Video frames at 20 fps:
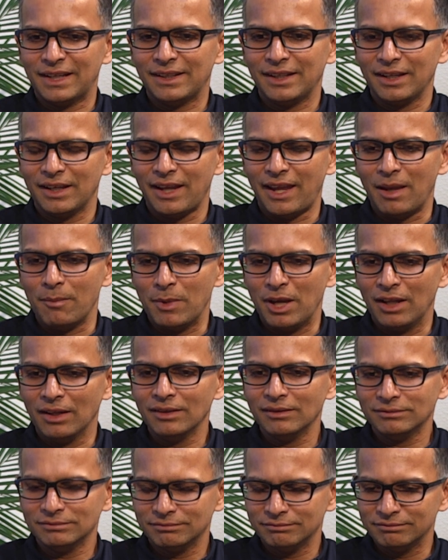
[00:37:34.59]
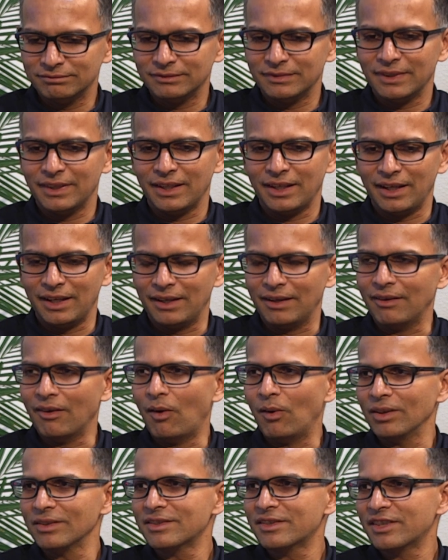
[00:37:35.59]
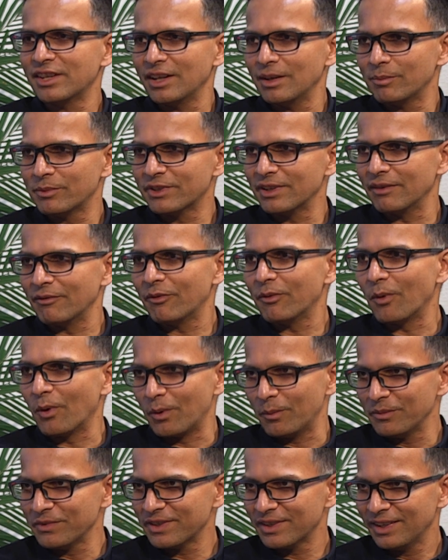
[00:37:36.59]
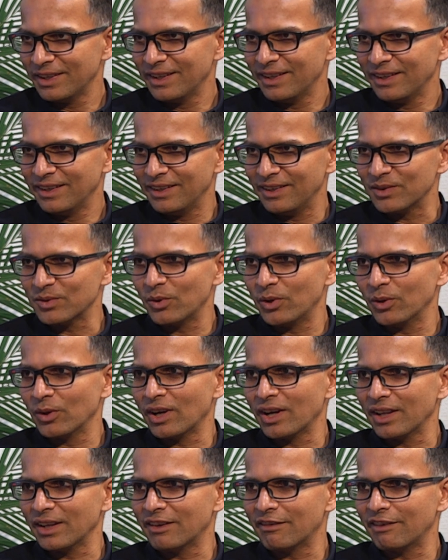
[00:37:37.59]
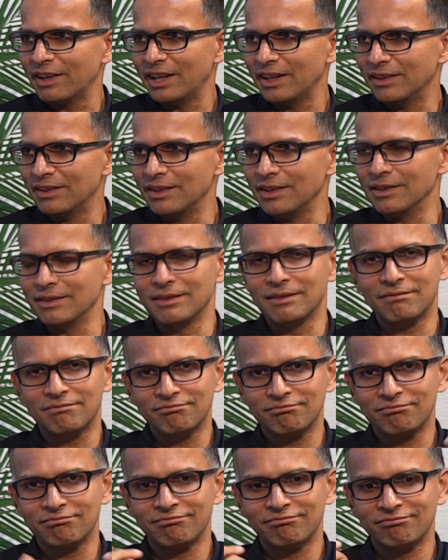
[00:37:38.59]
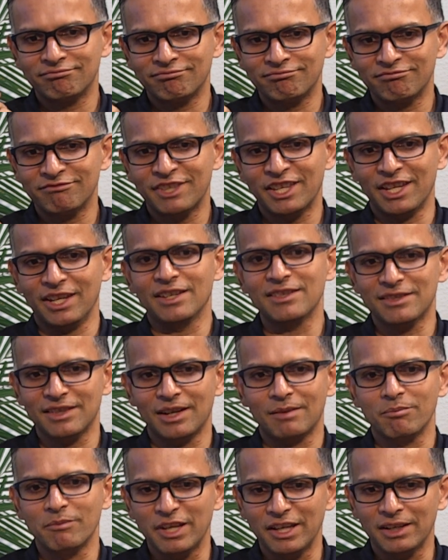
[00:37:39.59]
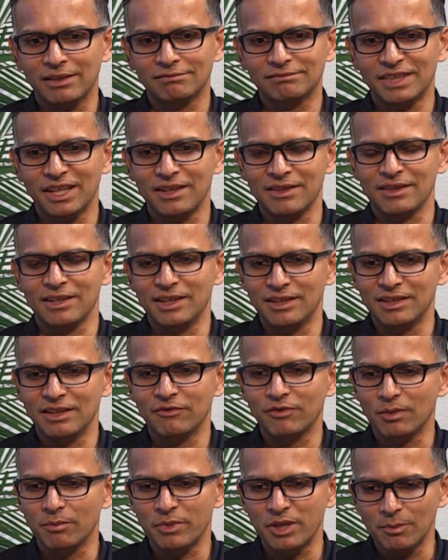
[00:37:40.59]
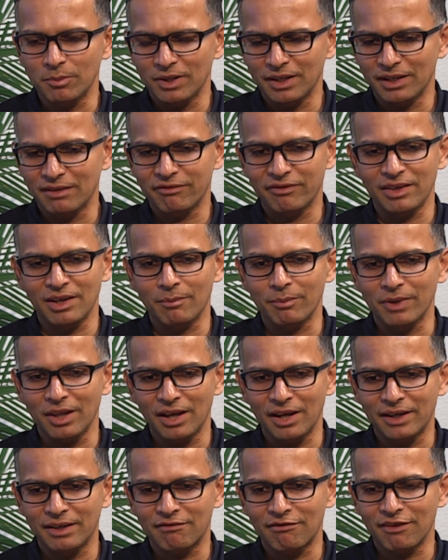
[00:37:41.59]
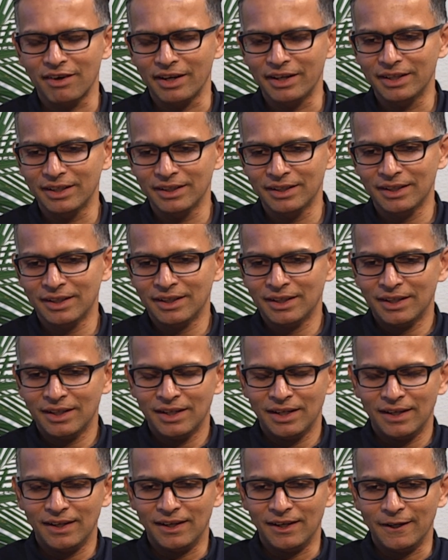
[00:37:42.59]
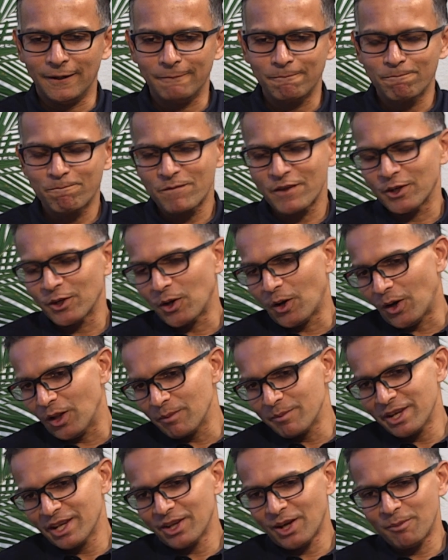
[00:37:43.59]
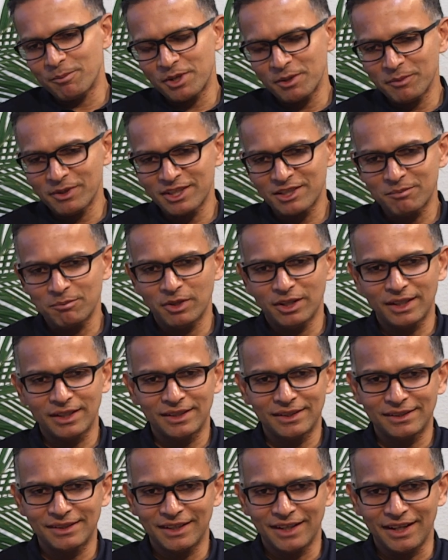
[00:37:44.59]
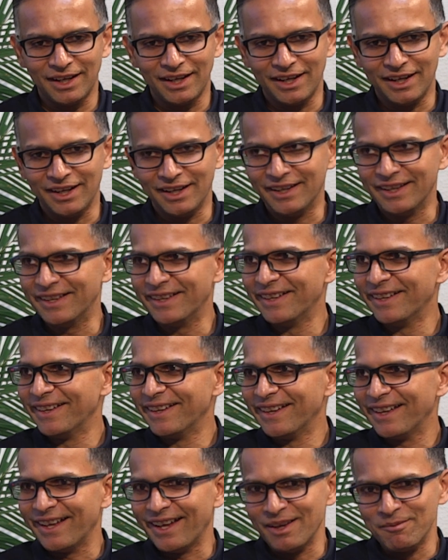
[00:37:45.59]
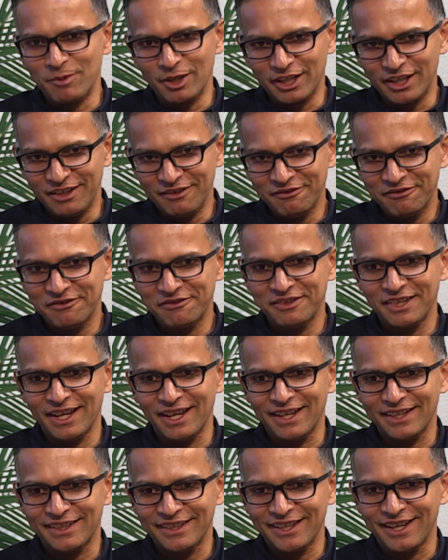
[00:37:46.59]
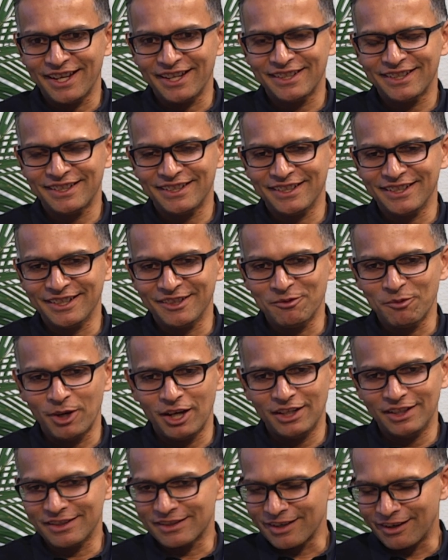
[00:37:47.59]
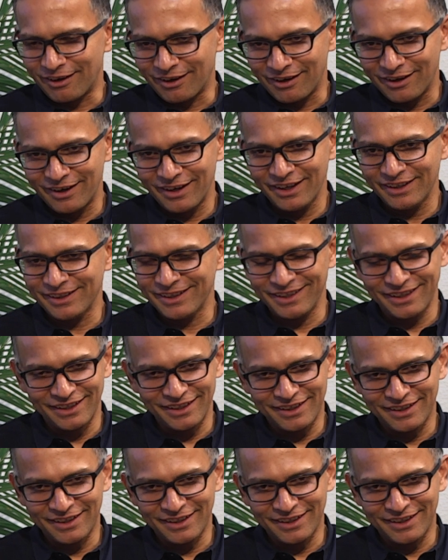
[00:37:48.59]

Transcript: ML in all shapes and forms is going to kind of create these things that make things easy for people. And if we apply it right, you can call me an optimist, but I believe that while it's hard, I think